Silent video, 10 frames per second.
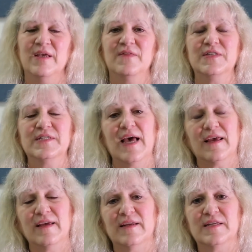The
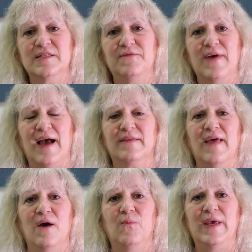second is the fact
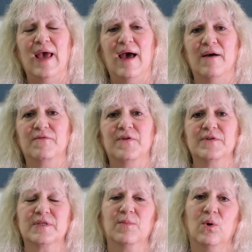that we have
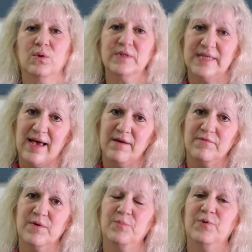some old debt
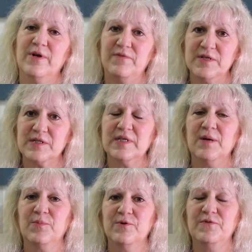from previously
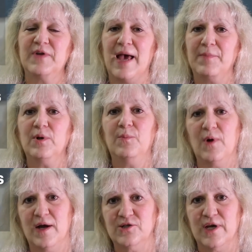approved capital
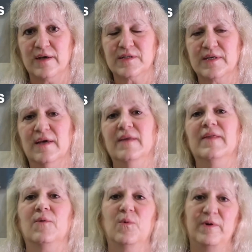projects
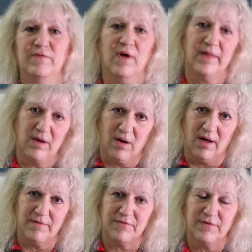that will be falling
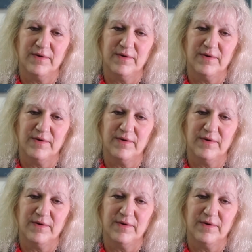off.